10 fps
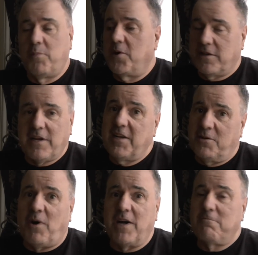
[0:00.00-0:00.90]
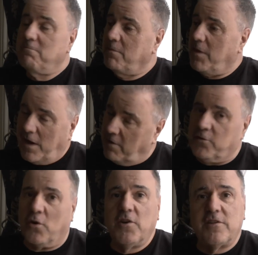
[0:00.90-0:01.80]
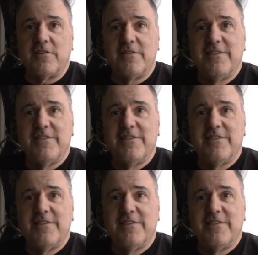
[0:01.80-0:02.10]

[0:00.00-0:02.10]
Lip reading: but I tell you what, I've done it.